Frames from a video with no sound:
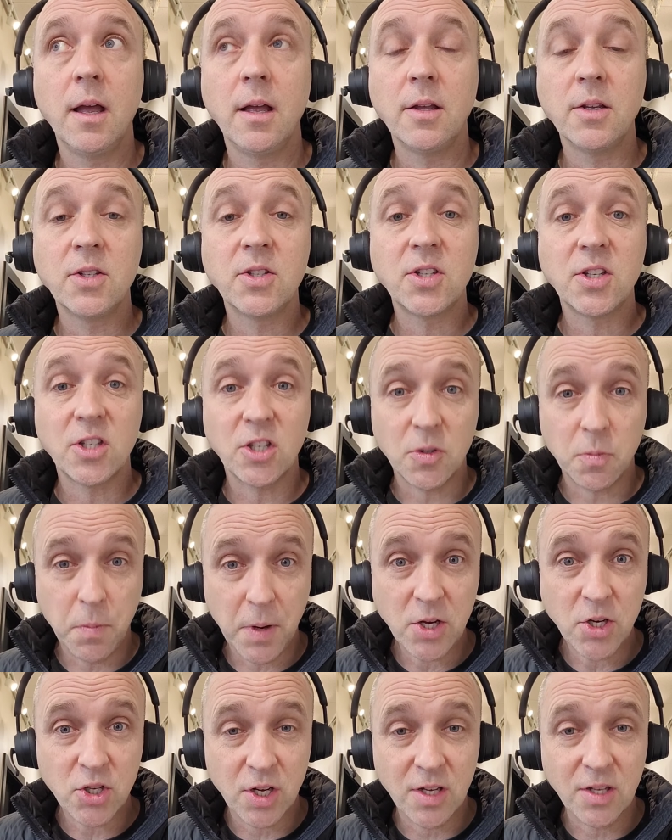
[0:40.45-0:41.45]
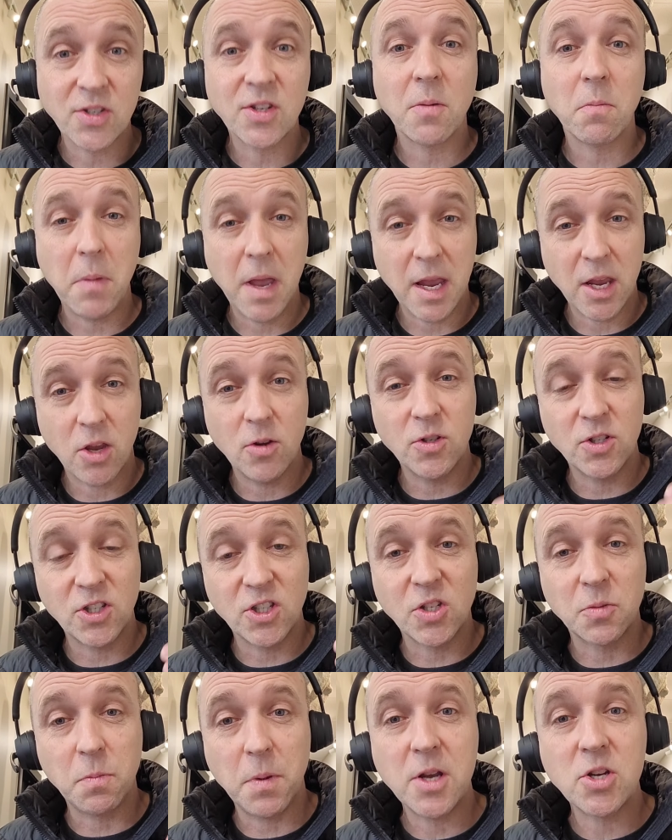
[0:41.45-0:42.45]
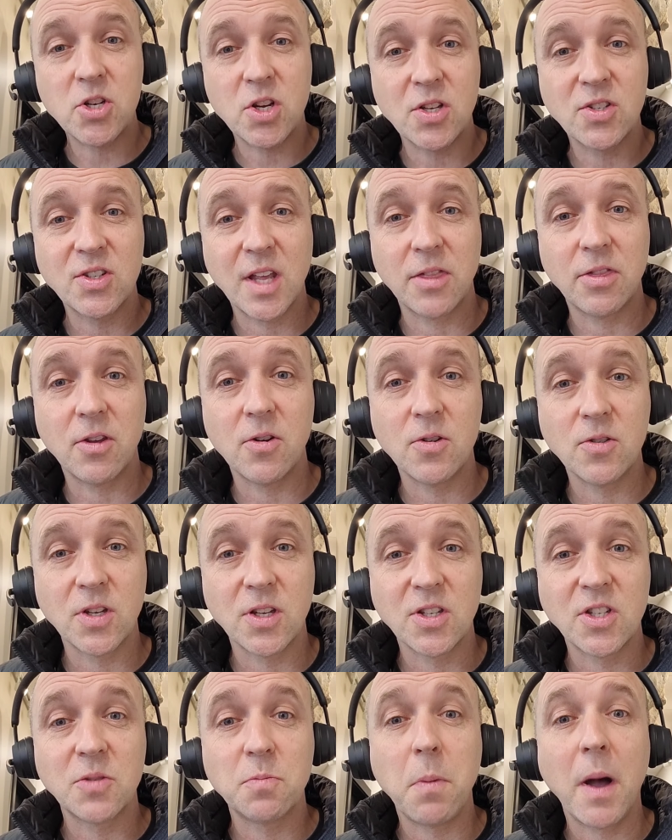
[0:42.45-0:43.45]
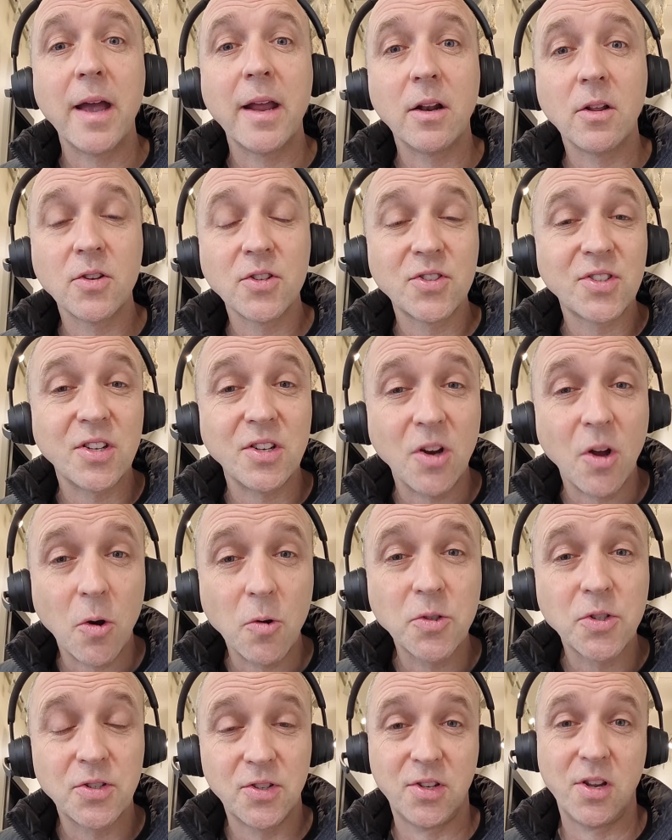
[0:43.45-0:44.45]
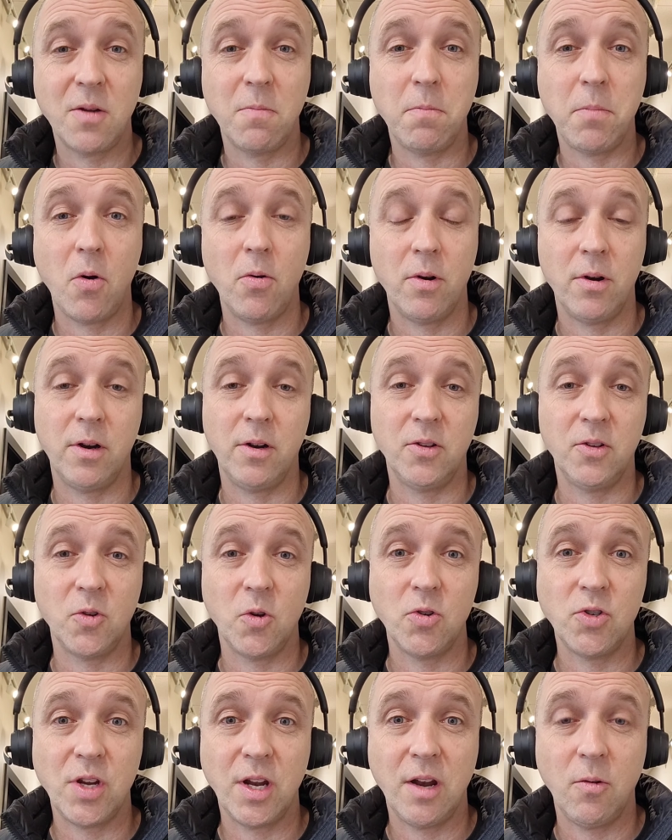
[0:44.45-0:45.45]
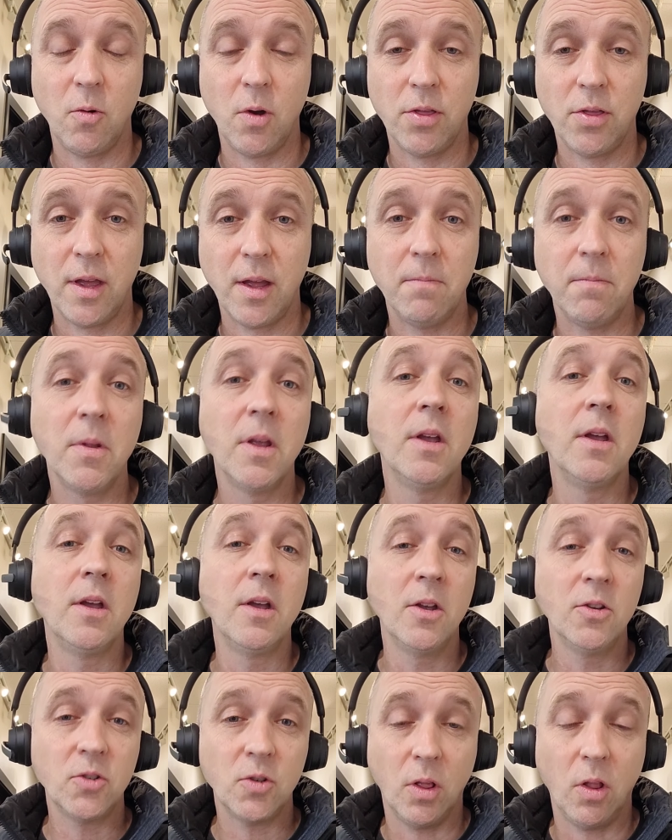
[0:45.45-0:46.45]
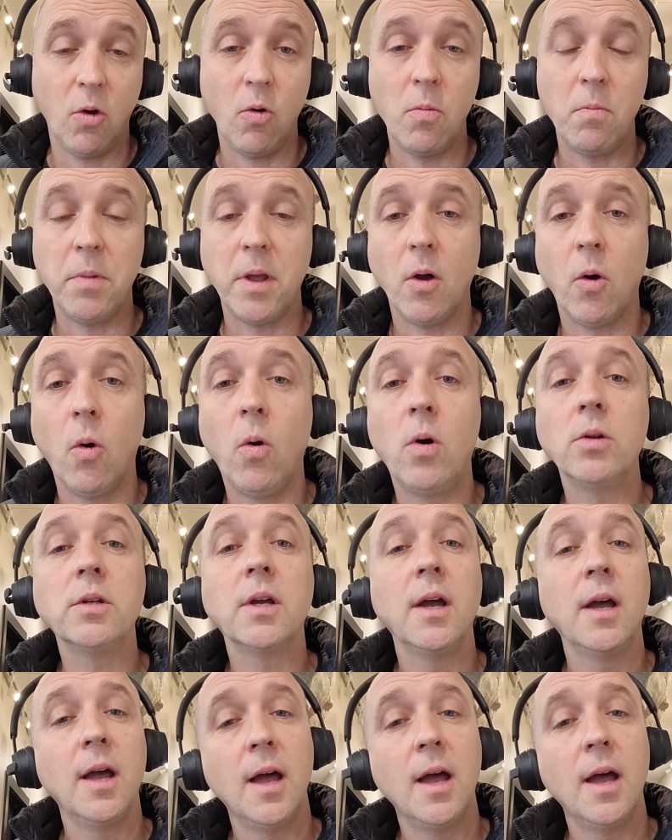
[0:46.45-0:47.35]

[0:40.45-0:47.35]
suspicious, that make you suspicious that there's a spinal stenosis component associated with it. So lo and behold,